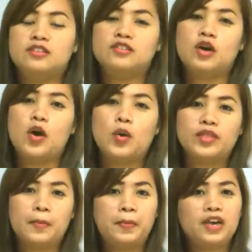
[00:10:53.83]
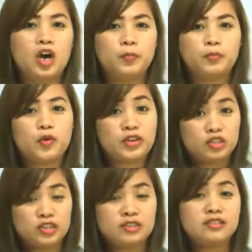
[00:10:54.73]
So they pick up
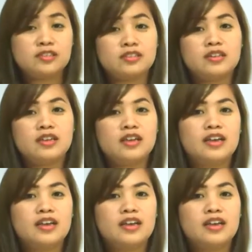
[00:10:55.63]
questions